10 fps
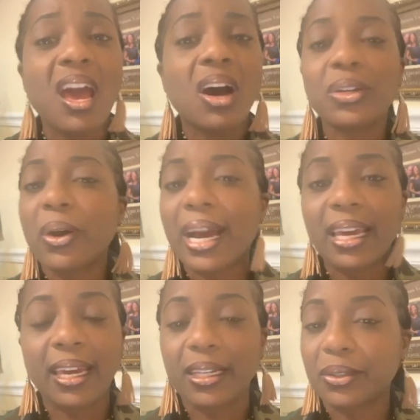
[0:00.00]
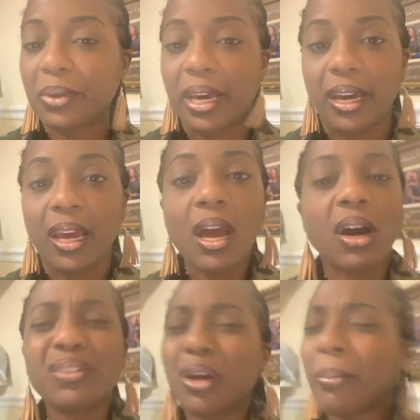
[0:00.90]
Oh no, I can't do that.
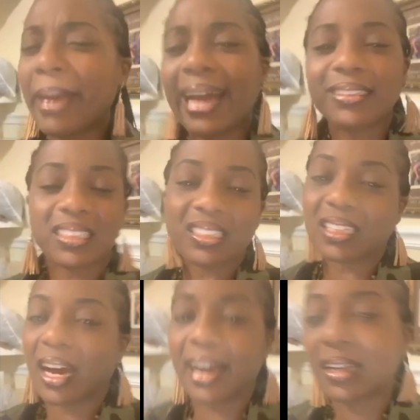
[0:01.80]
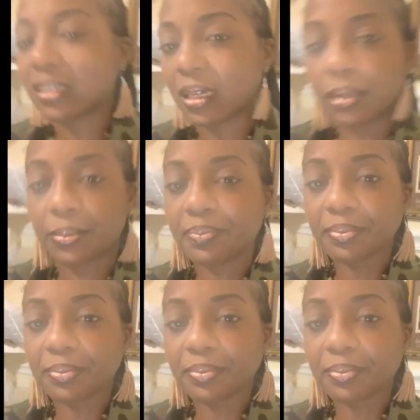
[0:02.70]
Oh no, masters, I, I no."